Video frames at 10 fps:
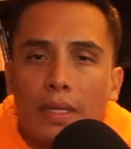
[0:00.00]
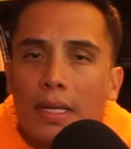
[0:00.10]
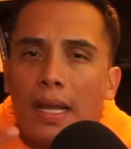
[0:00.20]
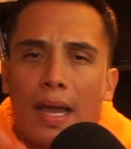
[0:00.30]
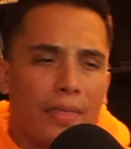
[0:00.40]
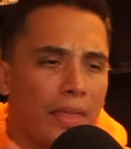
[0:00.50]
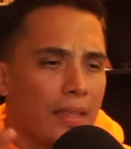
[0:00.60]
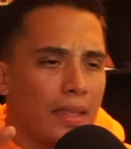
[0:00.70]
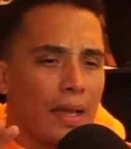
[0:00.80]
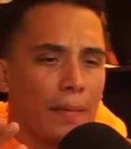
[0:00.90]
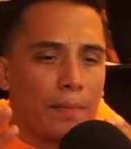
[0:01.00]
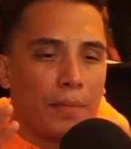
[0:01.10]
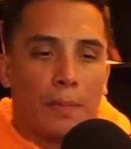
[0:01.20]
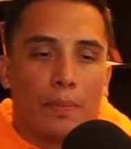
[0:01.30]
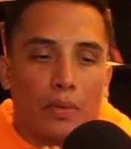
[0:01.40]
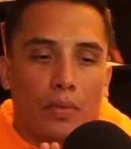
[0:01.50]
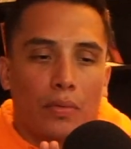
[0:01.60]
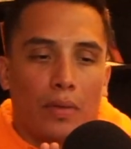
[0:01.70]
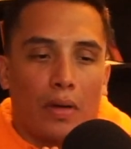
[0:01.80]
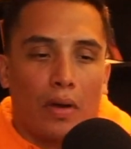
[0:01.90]
I think that
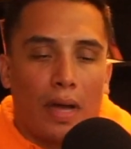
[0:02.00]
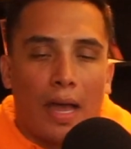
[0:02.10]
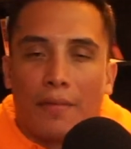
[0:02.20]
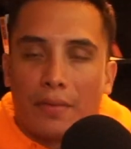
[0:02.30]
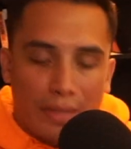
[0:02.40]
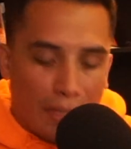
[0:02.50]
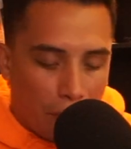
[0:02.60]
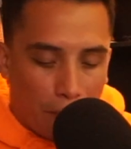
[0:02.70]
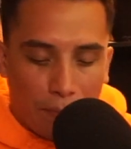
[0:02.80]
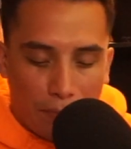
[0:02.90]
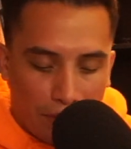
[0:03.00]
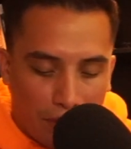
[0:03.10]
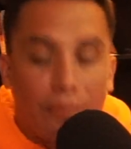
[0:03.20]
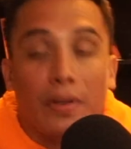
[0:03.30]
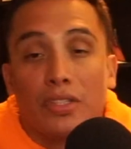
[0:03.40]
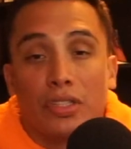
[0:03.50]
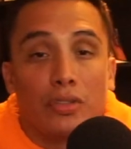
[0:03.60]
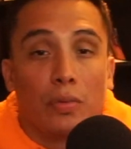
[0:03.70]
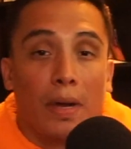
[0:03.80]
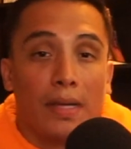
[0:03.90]
people have a different definition
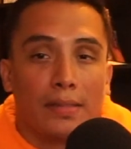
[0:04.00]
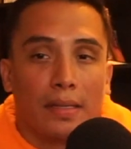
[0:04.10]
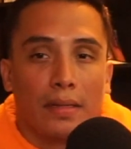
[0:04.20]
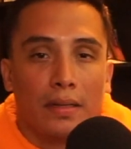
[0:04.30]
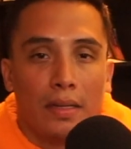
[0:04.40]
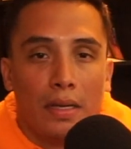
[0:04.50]
to mindset.